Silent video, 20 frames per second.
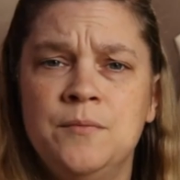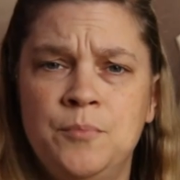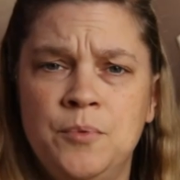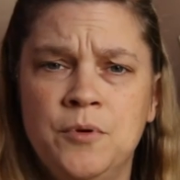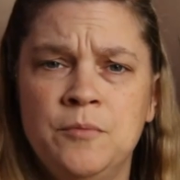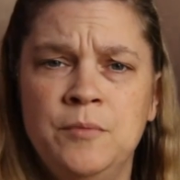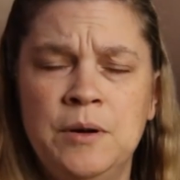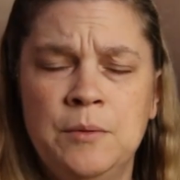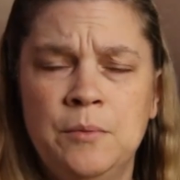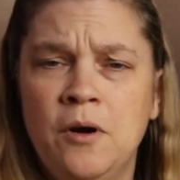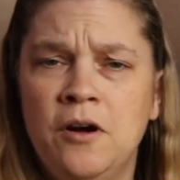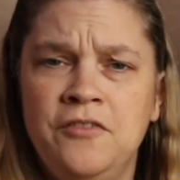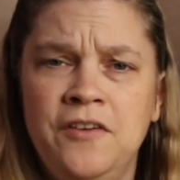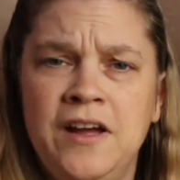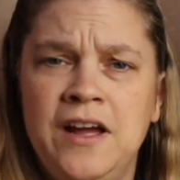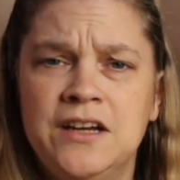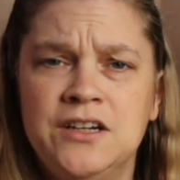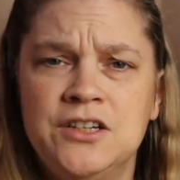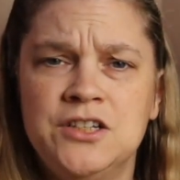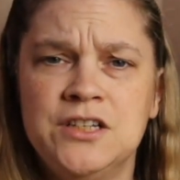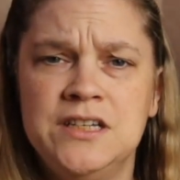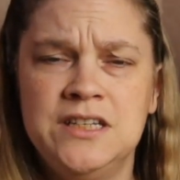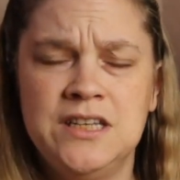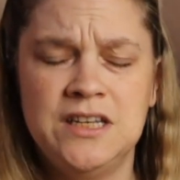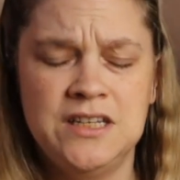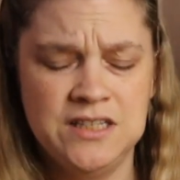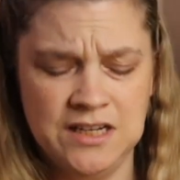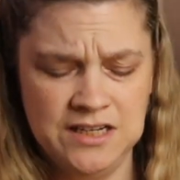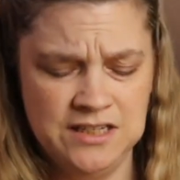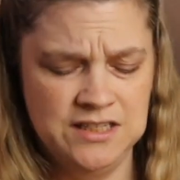Parfait actually says
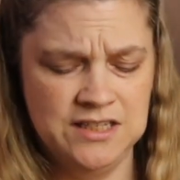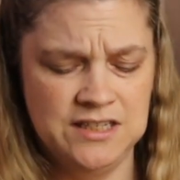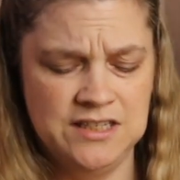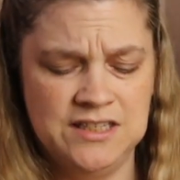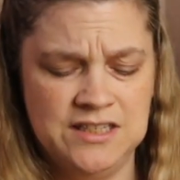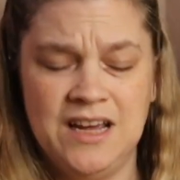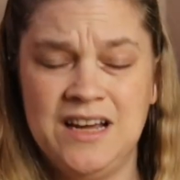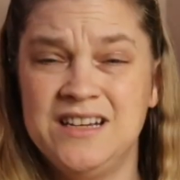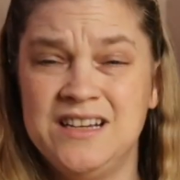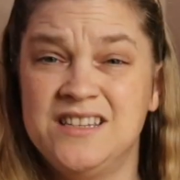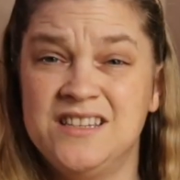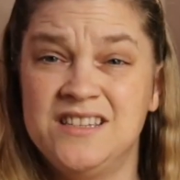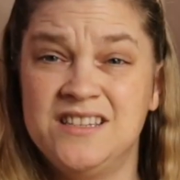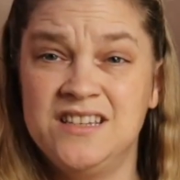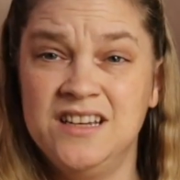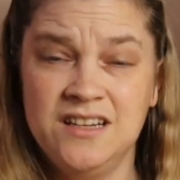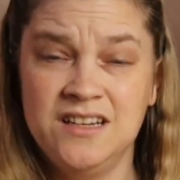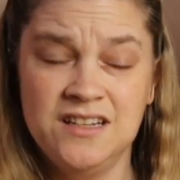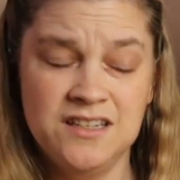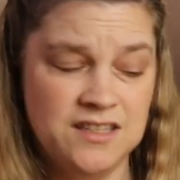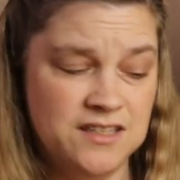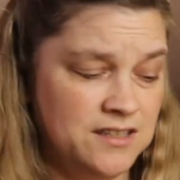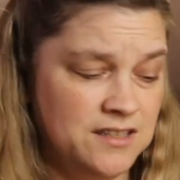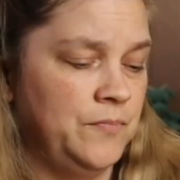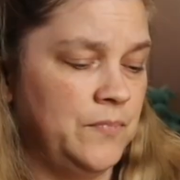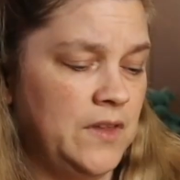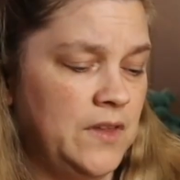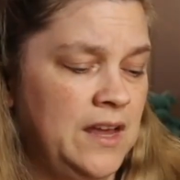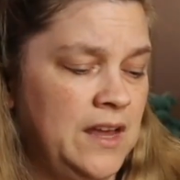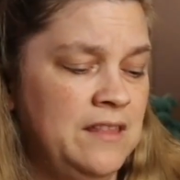that it's a size 6,
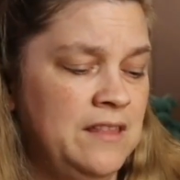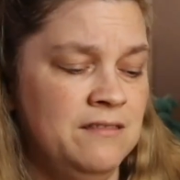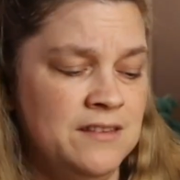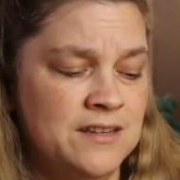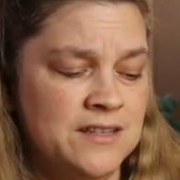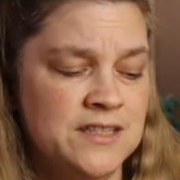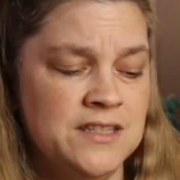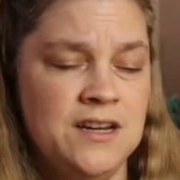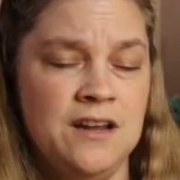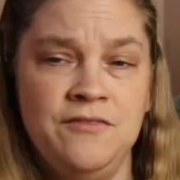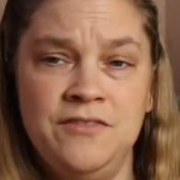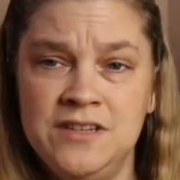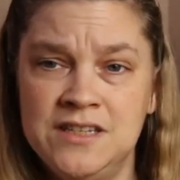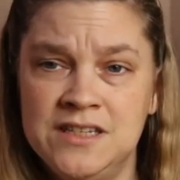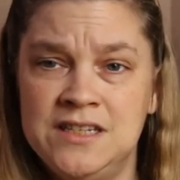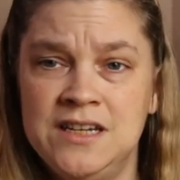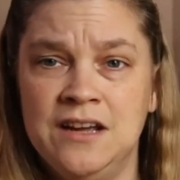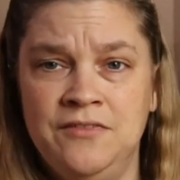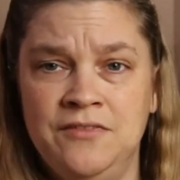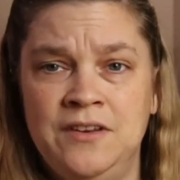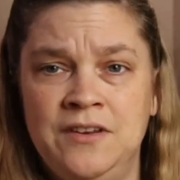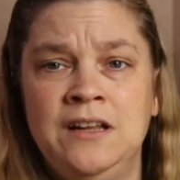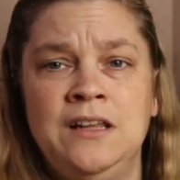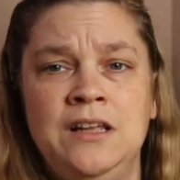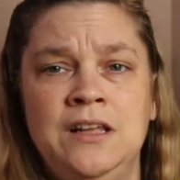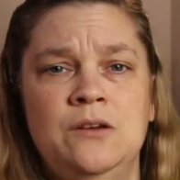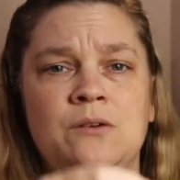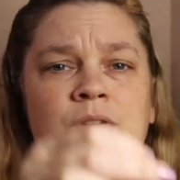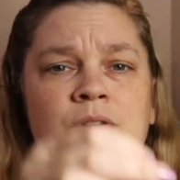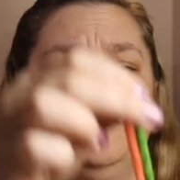and this stuff is definitely
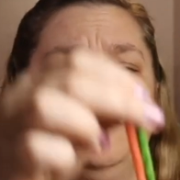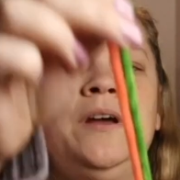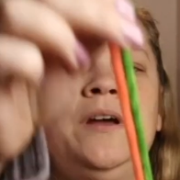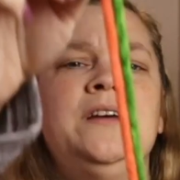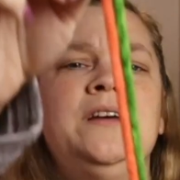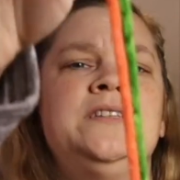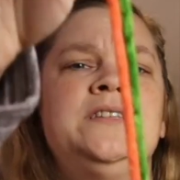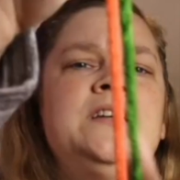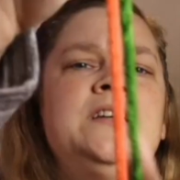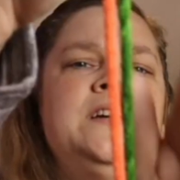going by a size